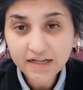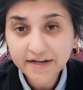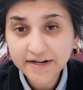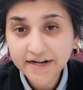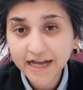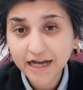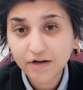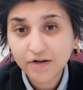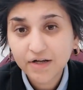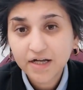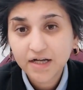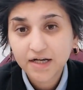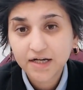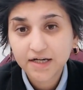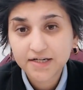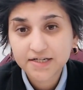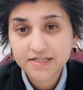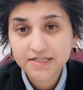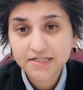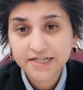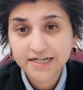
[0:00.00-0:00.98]
Now,
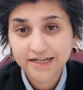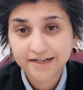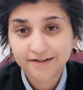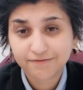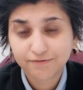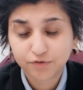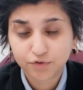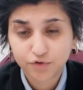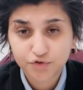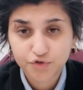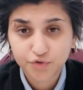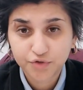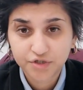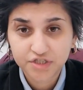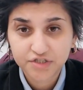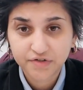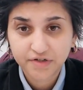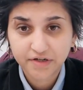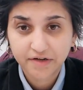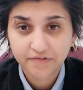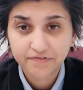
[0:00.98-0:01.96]
a tier 4
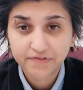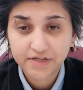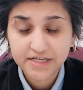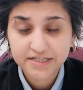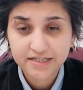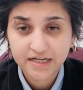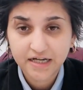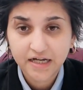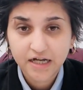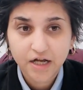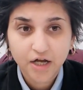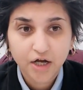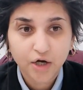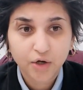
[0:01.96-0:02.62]
student visa